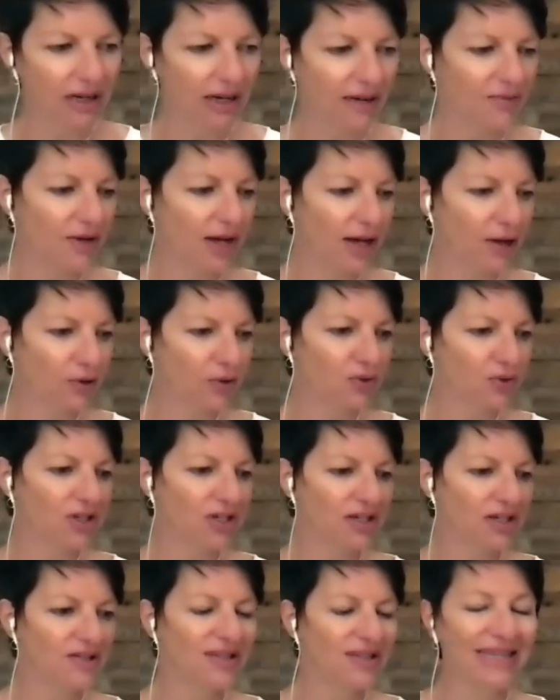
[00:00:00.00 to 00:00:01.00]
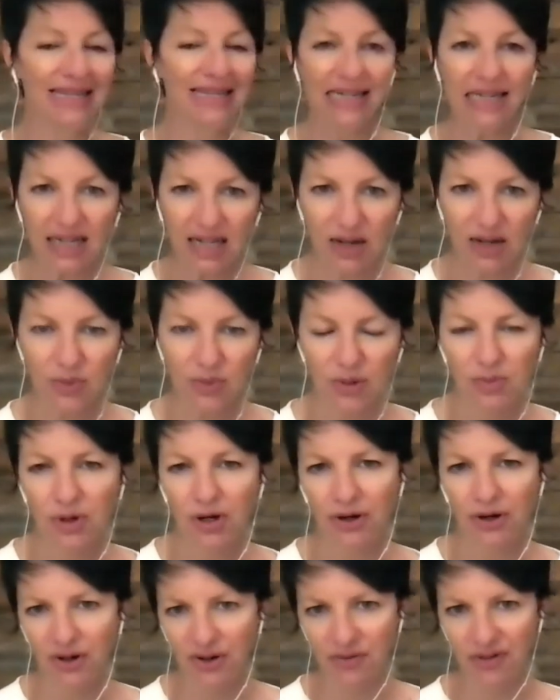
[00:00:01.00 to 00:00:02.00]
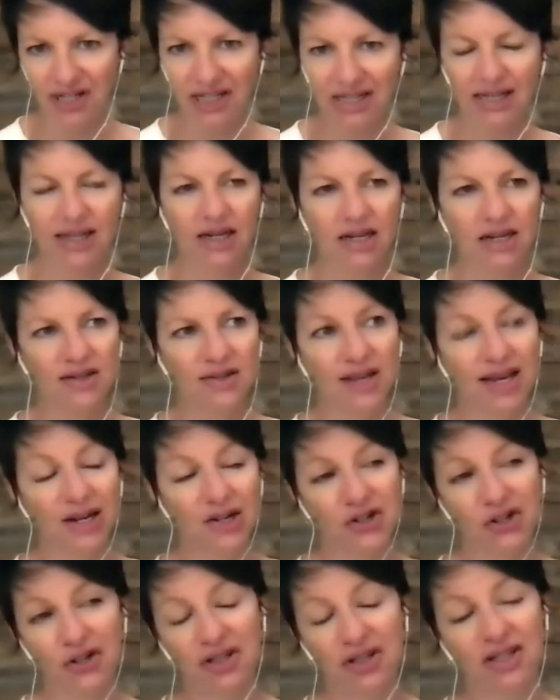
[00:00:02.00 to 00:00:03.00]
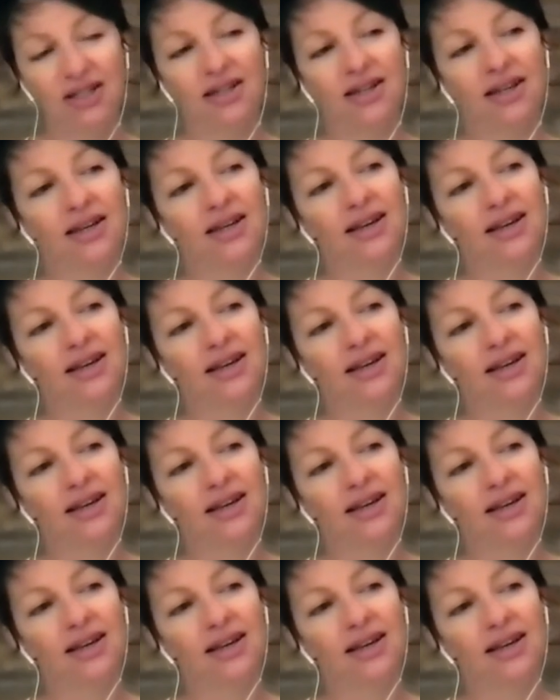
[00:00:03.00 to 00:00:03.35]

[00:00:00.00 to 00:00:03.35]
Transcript: i've not only seen it i've been part of it and it is actually